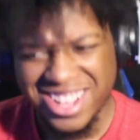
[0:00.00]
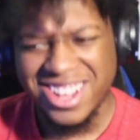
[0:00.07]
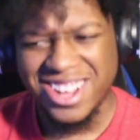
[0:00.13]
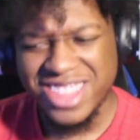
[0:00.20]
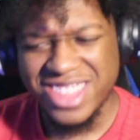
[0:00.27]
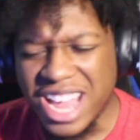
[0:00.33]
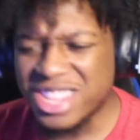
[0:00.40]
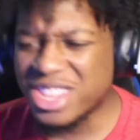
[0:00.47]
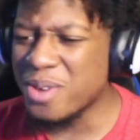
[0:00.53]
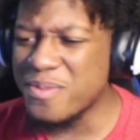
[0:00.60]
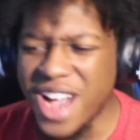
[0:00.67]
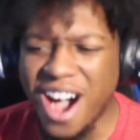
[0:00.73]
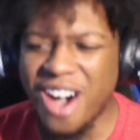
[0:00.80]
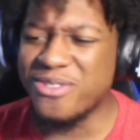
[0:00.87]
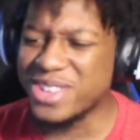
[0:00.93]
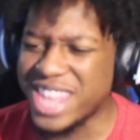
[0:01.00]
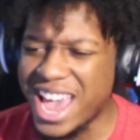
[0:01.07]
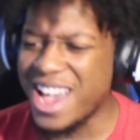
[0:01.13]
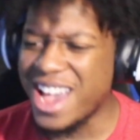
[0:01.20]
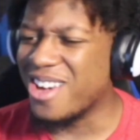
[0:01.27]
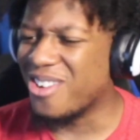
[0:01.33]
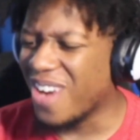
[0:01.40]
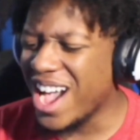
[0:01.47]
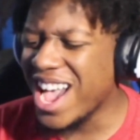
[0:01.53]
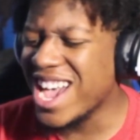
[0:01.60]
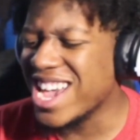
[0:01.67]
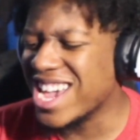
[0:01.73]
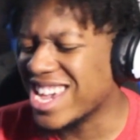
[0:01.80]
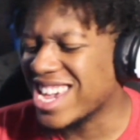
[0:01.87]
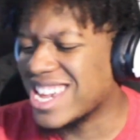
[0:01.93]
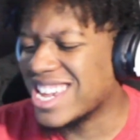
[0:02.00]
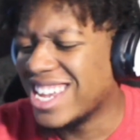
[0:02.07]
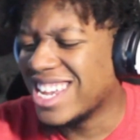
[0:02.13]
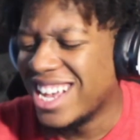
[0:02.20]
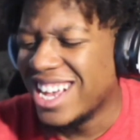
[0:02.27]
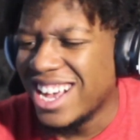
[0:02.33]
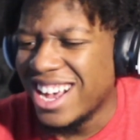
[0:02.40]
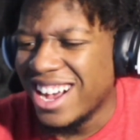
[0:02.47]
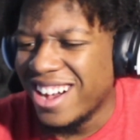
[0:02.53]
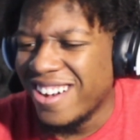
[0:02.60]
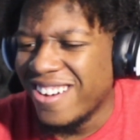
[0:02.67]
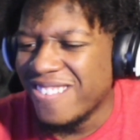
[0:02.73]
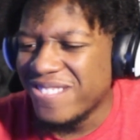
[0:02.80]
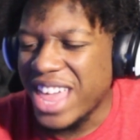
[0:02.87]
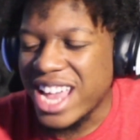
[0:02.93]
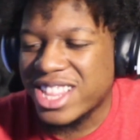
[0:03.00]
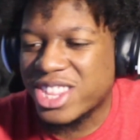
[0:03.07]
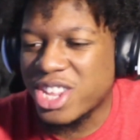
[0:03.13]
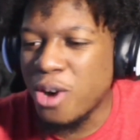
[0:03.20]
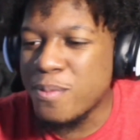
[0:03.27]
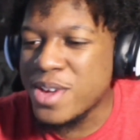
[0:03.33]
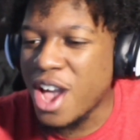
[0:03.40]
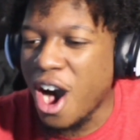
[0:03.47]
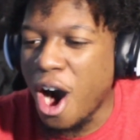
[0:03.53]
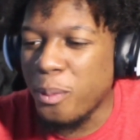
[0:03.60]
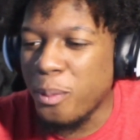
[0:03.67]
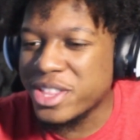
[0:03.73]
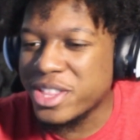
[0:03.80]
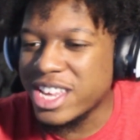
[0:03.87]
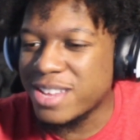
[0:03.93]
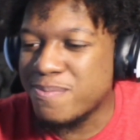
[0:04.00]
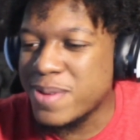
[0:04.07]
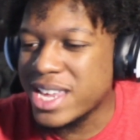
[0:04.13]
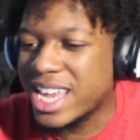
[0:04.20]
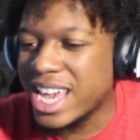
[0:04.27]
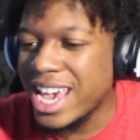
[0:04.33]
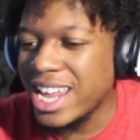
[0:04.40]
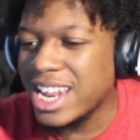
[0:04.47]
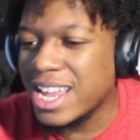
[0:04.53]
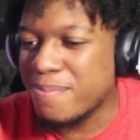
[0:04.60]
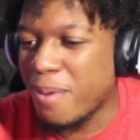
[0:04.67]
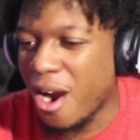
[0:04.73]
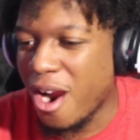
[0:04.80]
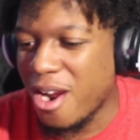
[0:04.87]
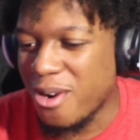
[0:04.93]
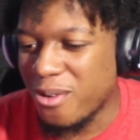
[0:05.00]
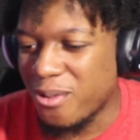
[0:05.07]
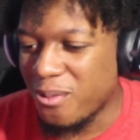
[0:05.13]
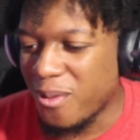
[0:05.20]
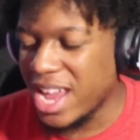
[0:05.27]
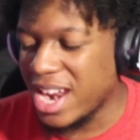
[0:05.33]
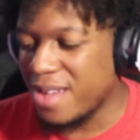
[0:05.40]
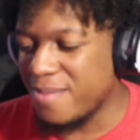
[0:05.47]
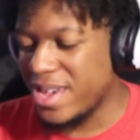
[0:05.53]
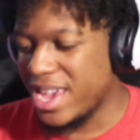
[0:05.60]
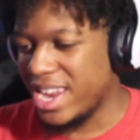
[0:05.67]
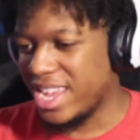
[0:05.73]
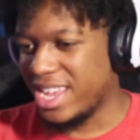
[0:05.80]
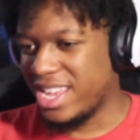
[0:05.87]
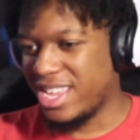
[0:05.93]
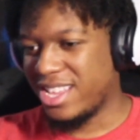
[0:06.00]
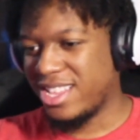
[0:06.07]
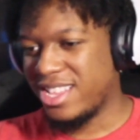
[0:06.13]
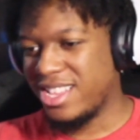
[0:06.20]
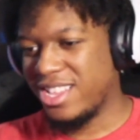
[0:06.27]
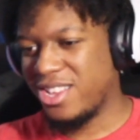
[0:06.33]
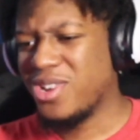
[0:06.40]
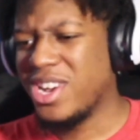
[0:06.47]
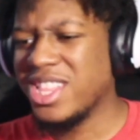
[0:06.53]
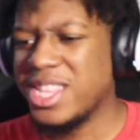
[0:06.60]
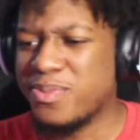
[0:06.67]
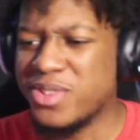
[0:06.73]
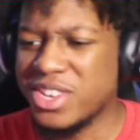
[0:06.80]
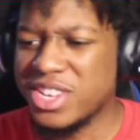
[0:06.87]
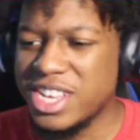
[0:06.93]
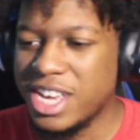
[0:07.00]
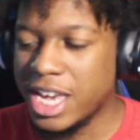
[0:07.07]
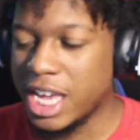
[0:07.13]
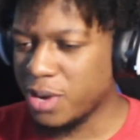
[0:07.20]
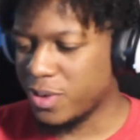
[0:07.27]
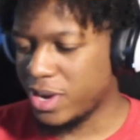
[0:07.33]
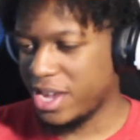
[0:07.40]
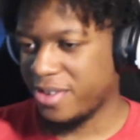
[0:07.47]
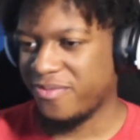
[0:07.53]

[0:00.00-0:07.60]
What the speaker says: They threw me off with that. Wait. They threw me off with this beginning part. Wait a minute. Oh, that looks good. Anyway.